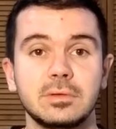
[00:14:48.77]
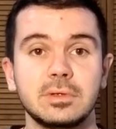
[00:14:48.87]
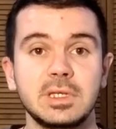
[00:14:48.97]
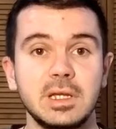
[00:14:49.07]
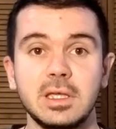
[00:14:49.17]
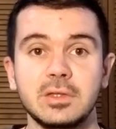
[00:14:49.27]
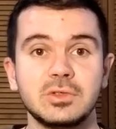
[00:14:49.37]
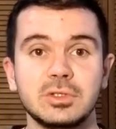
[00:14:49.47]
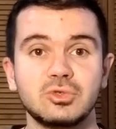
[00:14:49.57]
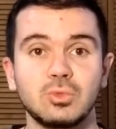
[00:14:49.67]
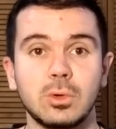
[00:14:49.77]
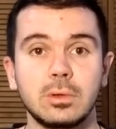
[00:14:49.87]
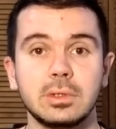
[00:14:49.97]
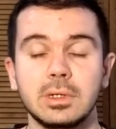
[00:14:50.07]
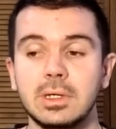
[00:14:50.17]
getting into this
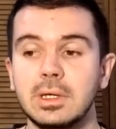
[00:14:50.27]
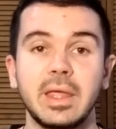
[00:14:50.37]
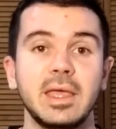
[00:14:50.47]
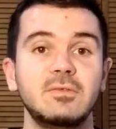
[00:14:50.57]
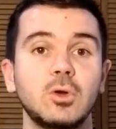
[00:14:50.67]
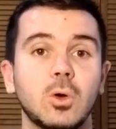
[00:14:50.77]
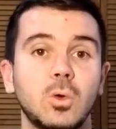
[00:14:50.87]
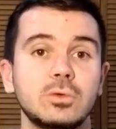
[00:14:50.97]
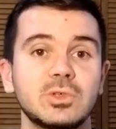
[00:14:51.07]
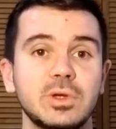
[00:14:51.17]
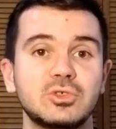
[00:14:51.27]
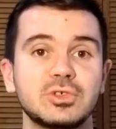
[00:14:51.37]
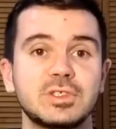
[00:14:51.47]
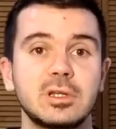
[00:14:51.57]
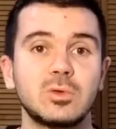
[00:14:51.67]
world. If you're also
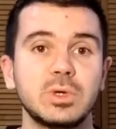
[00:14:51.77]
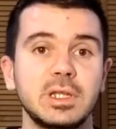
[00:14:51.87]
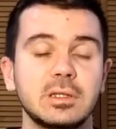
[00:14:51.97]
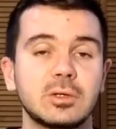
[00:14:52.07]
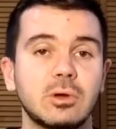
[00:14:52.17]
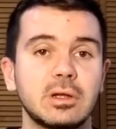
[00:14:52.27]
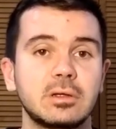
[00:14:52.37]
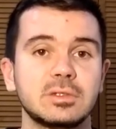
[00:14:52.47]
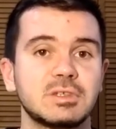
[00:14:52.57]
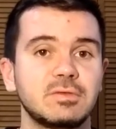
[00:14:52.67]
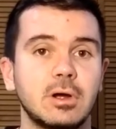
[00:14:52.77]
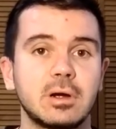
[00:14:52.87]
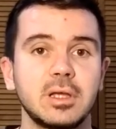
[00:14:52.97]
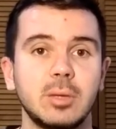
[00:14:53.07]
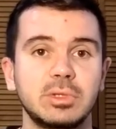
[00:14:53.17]
interested in reading the Chronicles of
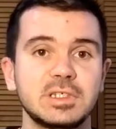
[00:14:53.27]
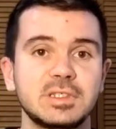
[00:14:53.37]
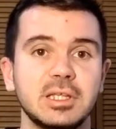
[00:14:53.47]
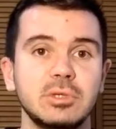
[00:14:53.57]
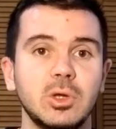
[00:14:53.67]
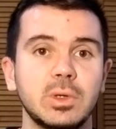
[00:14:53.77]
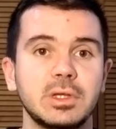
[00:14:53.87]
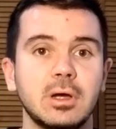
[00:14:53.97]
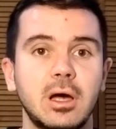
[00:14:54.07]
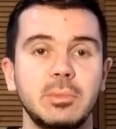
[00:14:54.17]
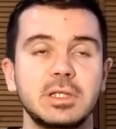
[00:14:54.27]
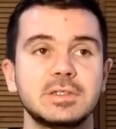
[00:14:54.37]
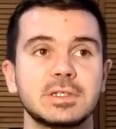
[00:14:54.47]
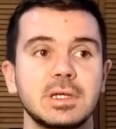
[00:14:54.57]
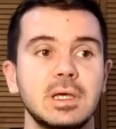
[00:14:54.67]
Narnia, please let me know in the
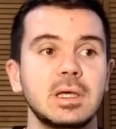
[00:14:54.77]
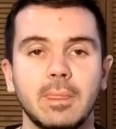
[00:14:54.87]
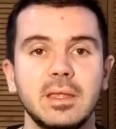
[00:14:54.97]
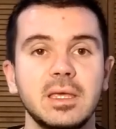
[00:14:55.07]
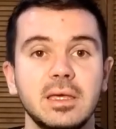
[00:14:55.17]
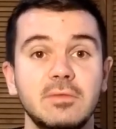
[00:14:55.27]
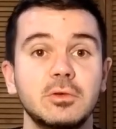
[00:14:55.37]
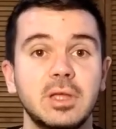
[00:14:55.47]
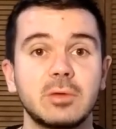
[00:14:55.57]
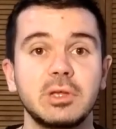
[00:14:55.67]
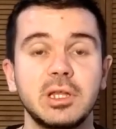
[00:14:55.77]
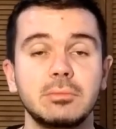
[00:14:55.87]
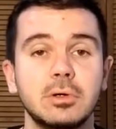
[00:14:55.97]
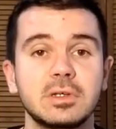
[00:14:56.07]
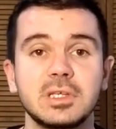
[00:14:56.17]
comments. If you like reading
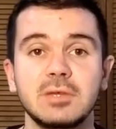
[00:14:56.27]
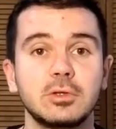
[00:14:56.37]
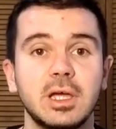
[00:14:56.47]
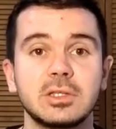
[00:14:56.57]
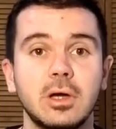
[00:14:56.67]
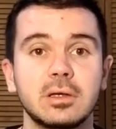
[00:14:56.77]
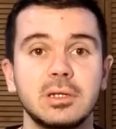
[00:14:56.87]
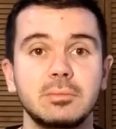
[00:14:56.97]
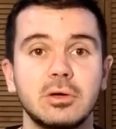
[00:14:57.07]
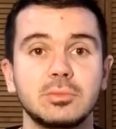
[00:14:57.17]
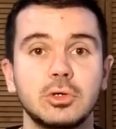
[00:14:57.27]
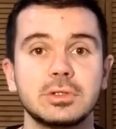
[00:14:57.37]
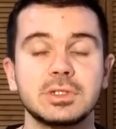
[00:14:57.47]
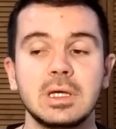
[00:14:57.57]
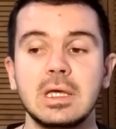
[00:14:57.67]
books and if you like talking about
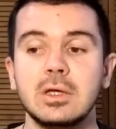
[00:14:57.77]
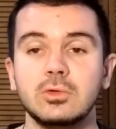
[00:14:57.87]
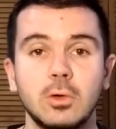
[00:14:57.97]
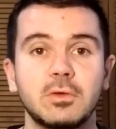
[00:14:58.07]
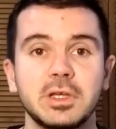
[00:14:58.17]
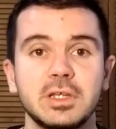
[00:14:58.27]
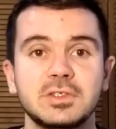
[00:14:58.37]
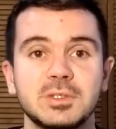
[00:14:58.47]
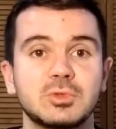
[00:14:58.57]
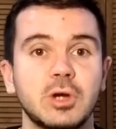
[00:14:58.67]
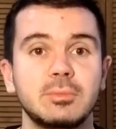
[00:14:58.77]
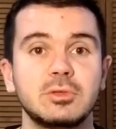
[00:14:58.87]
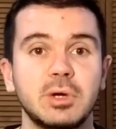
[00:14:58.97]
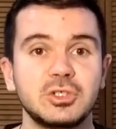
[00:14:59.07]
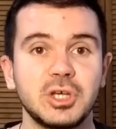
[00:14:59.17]
books, don't forget to subscribe
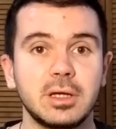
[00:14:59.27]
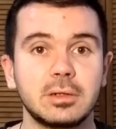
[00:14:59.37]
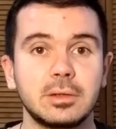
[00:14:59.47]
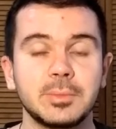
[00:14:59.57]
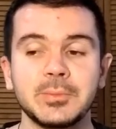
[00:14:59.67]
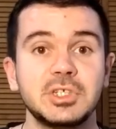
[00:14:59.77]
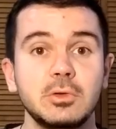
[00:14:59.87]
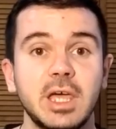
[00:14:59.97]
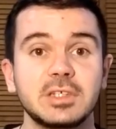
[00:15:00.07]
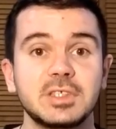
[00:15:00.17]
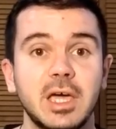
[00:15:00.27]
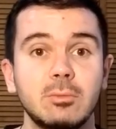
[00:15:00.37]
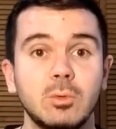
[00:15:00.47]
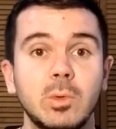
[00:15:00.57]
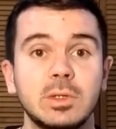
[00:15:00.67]
to my channel. See you next
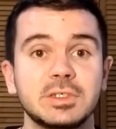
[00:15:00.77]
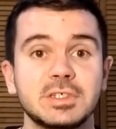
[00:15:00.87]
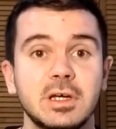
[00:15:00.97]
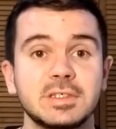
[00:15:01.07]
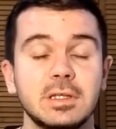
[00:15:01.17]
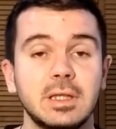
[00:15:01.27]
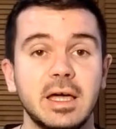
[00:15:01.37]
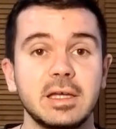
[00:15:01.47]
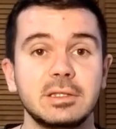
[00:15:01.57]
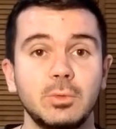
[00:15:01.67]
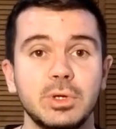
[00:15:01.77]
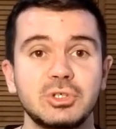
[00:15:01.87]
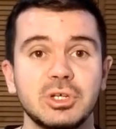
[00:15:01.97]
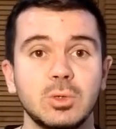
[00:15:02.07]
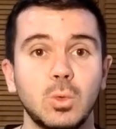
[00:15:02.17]
time when we will discuss The Lion, the
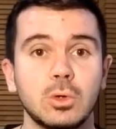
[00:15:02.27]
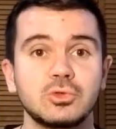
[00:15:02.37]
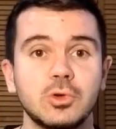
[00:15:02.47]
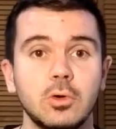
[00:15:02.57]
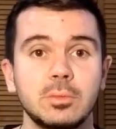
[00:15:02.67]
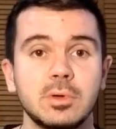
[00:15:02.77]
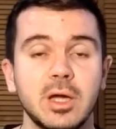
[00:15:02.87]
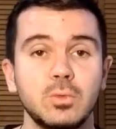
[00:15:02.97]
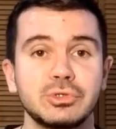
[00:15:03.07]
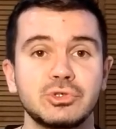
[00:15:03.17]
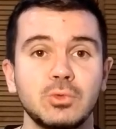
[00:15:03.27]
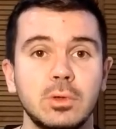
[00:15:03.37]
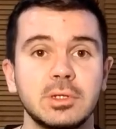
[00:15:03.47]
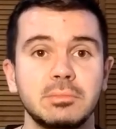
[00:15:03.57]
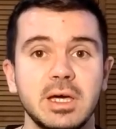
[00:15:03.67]
Witch, and the Wardrobe. I wish you
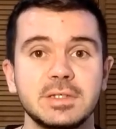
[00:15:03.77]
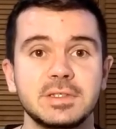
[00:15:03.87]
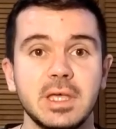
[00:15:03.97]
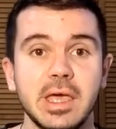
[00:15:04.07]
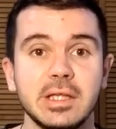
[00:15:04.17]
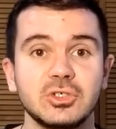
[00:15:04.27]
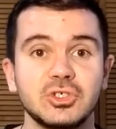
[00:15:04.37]
all the best and